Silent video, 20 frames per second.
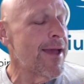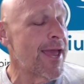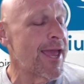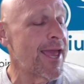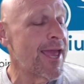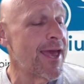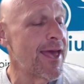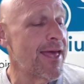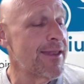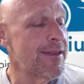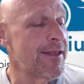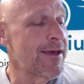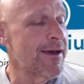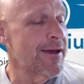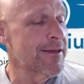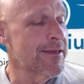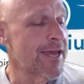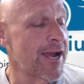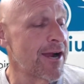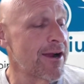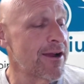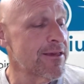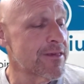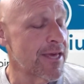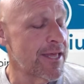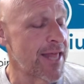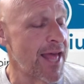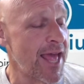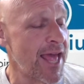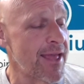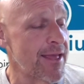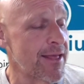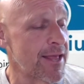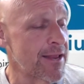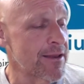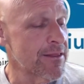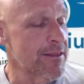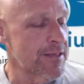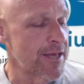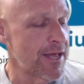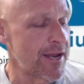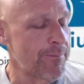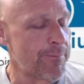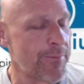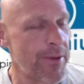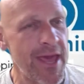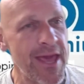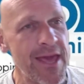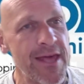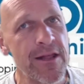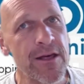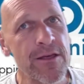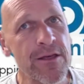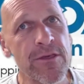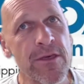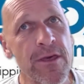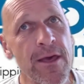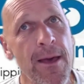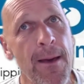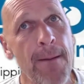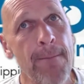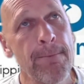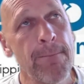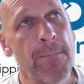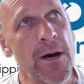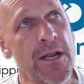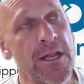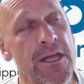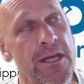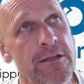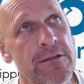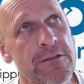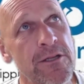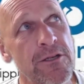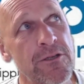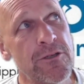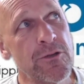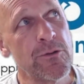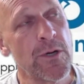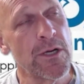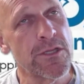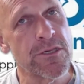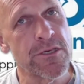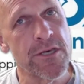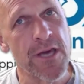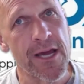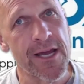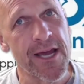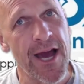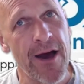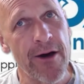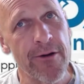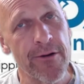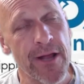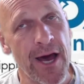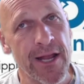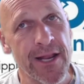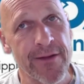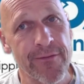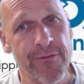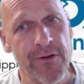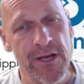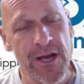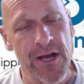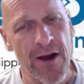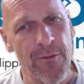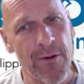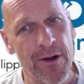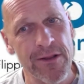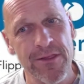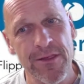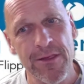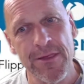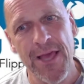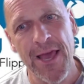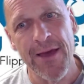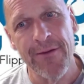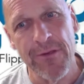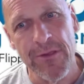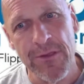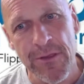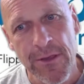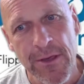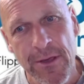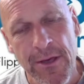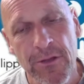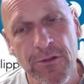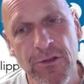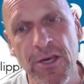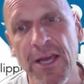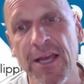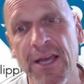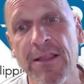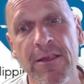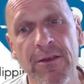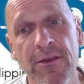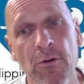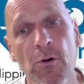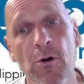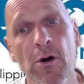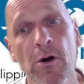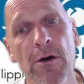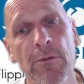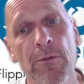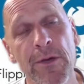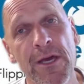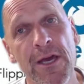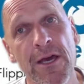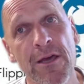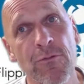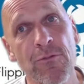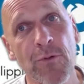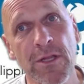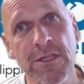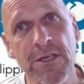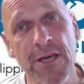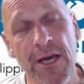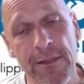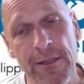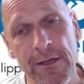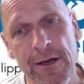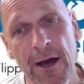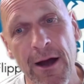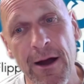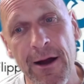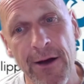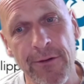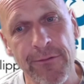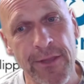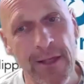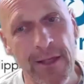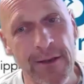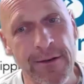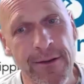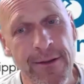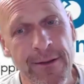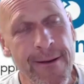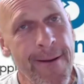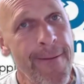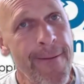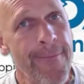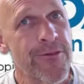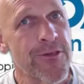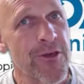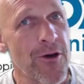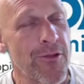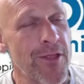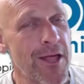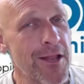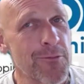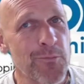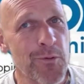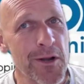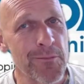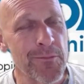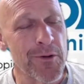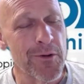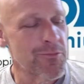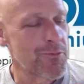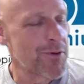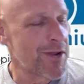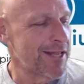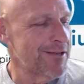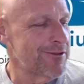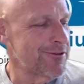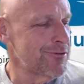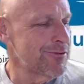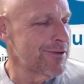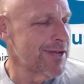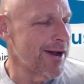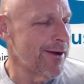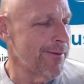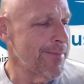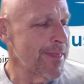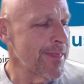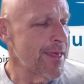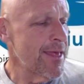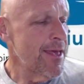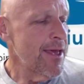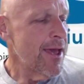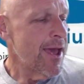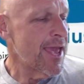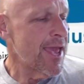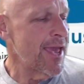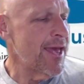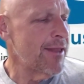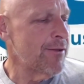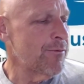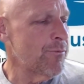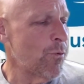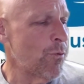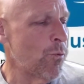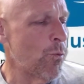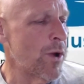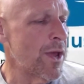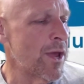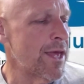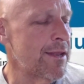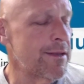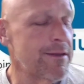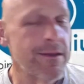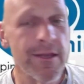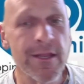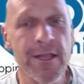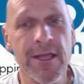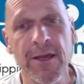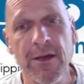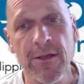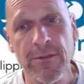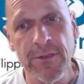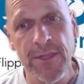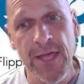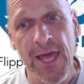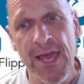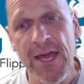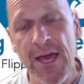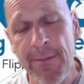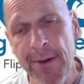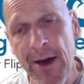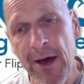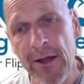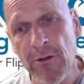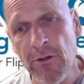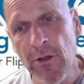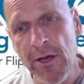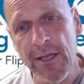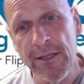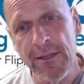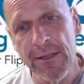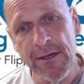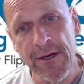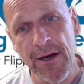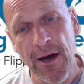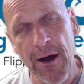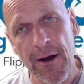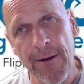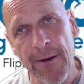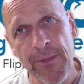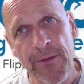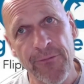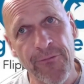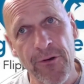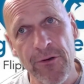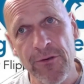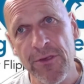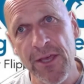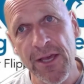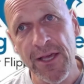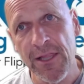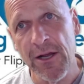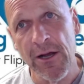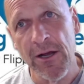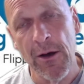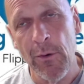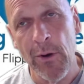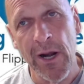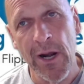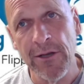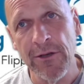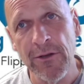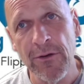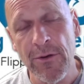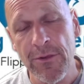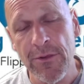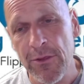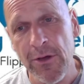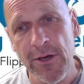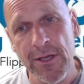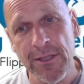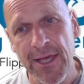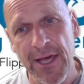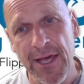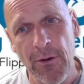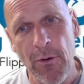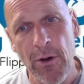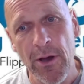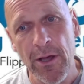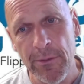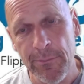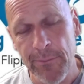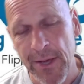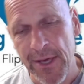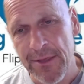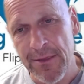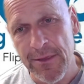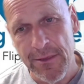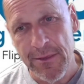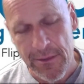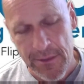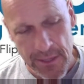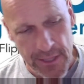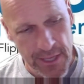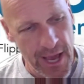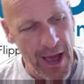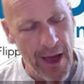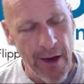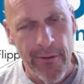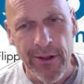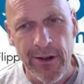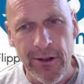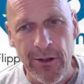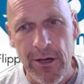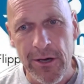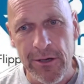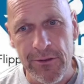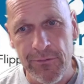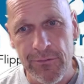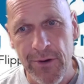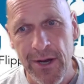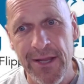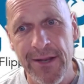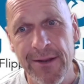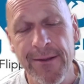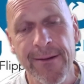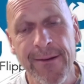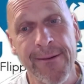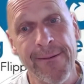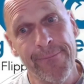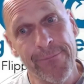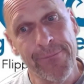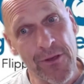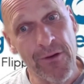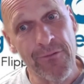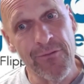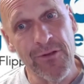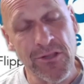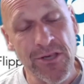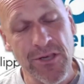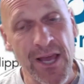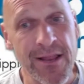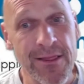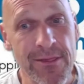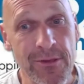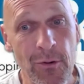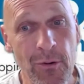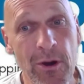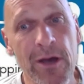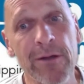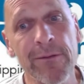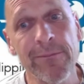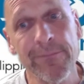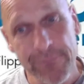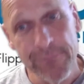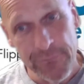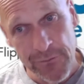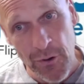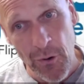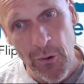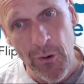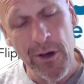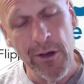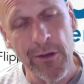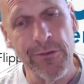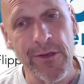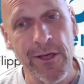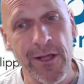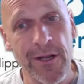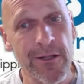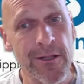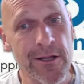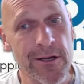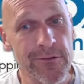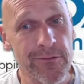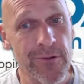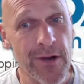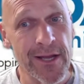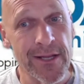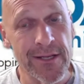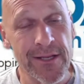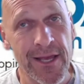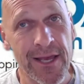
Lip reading: And Gary said, hey, instead of paying us money to do a checkout on every car, why don't you just have us change the oil, because we check the car out then. So that's pretty much what I do now. And when they come out and look at the car, the first thing they're going to want to do is look at that oil and see how it looks, right? So if you change the oil is going to look right.